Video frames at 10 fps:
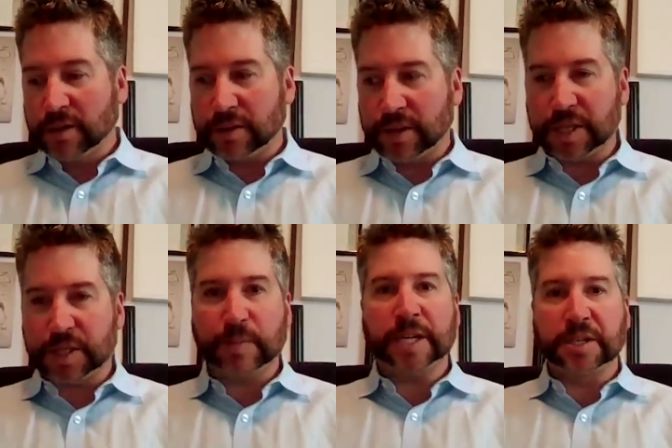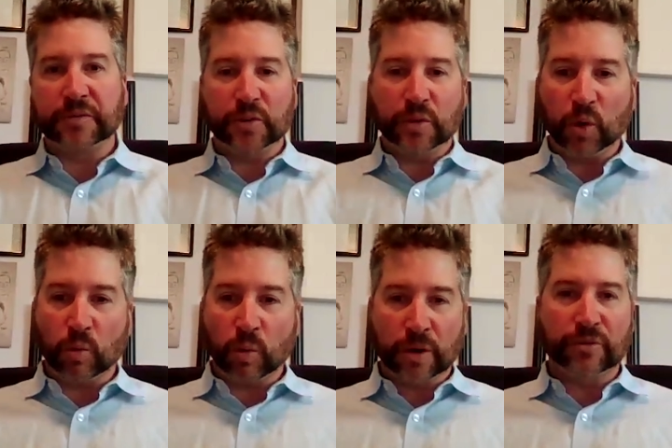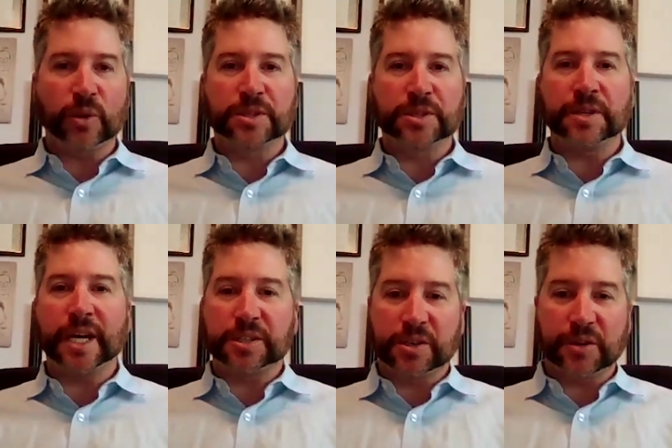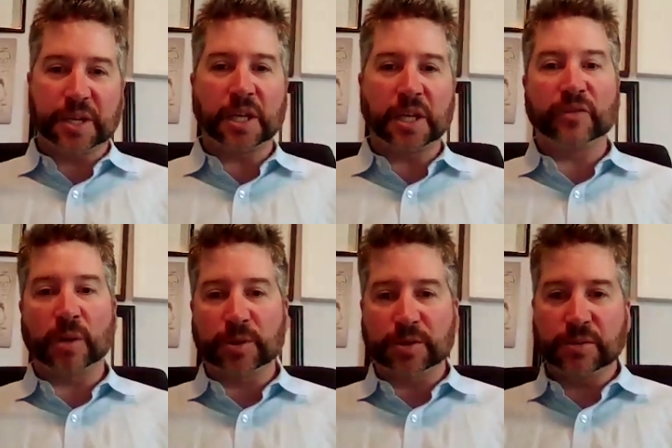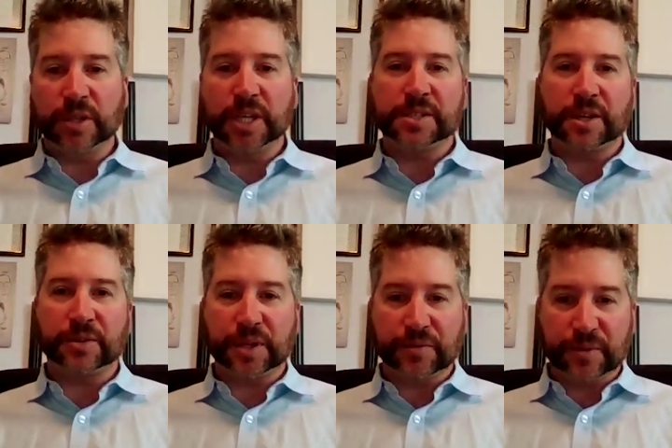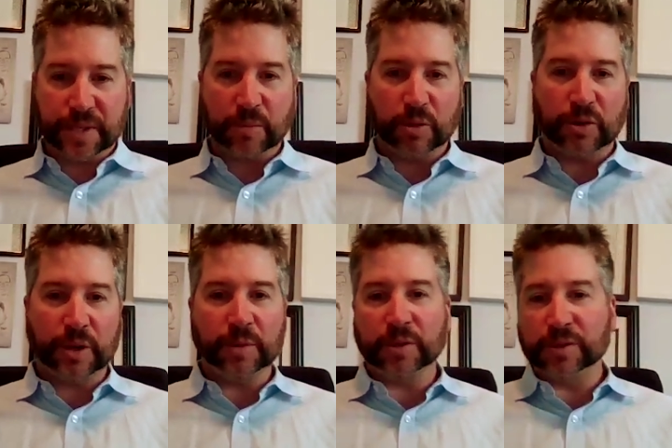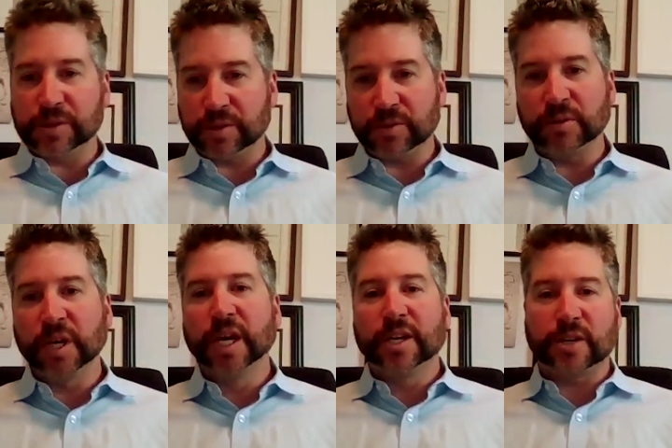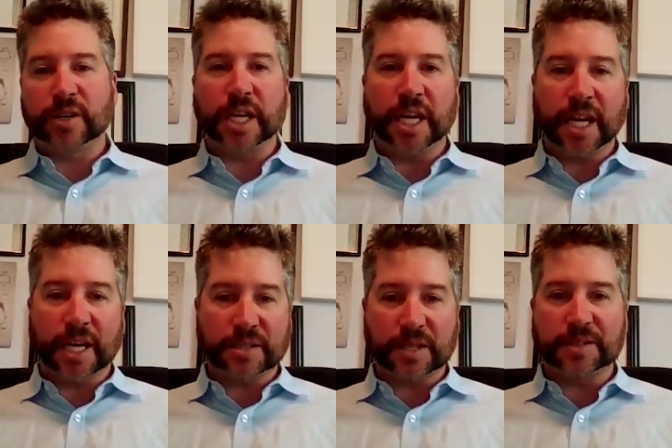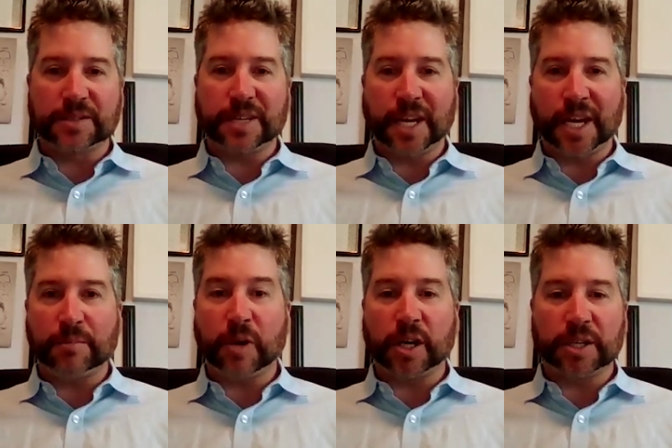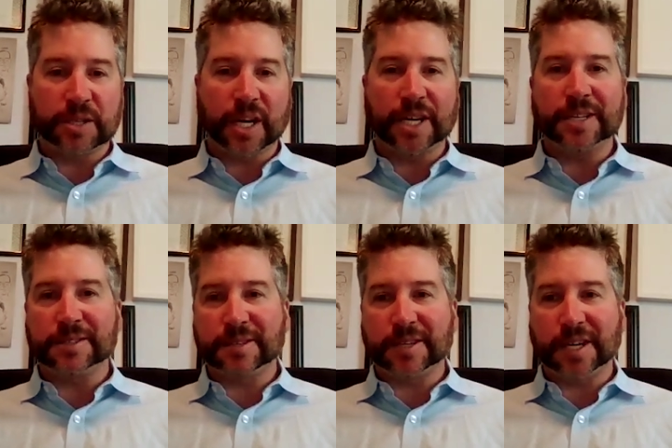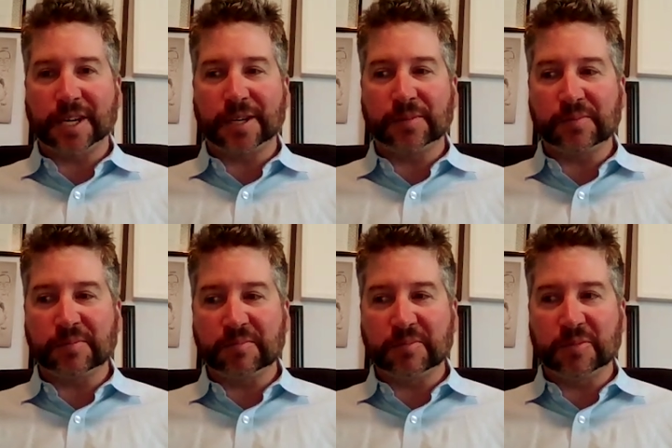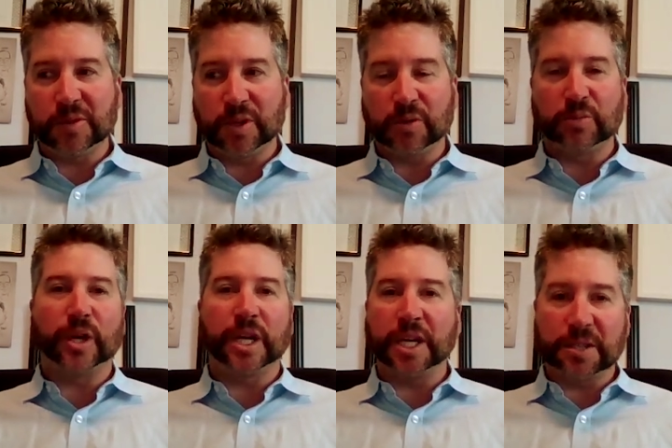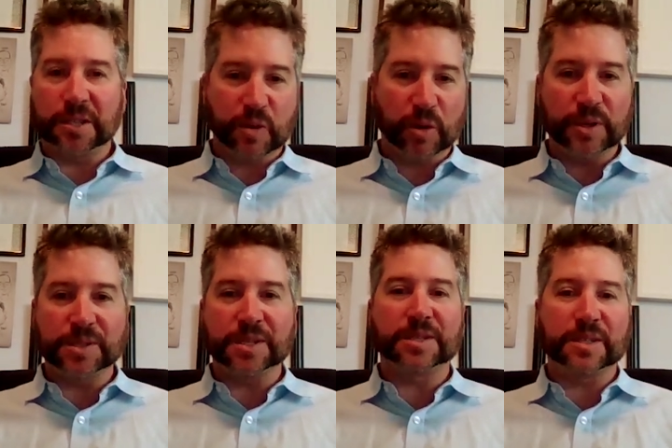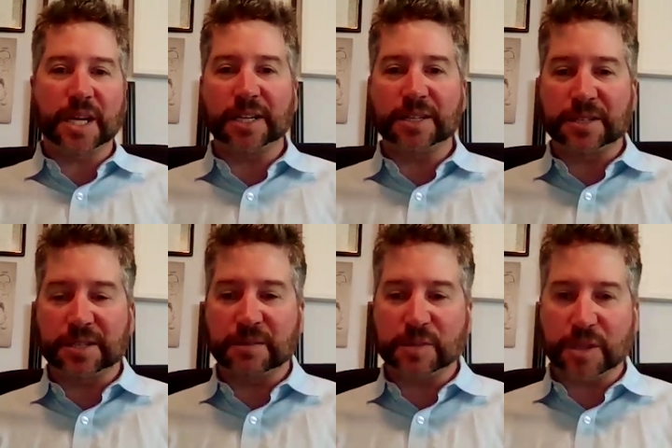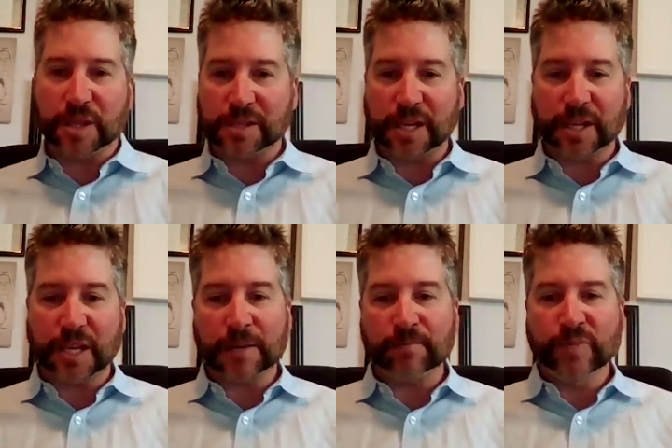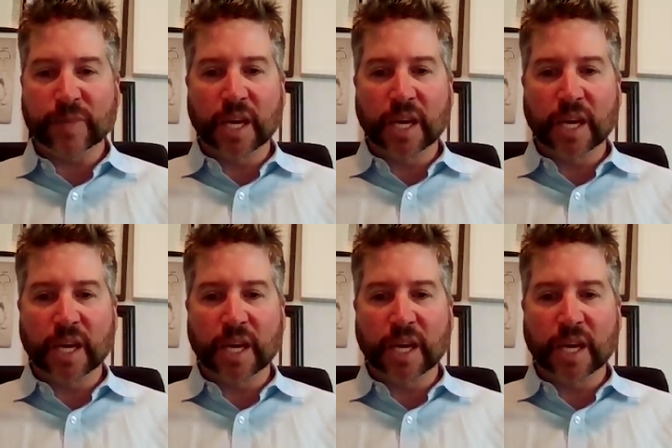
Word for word: the expansion of the remote workforce and that, it's created a lot of opportunities out there for cyber criminals to try to gain access and monetize, um, you know, breaking into small businesses, data systems, and things like that.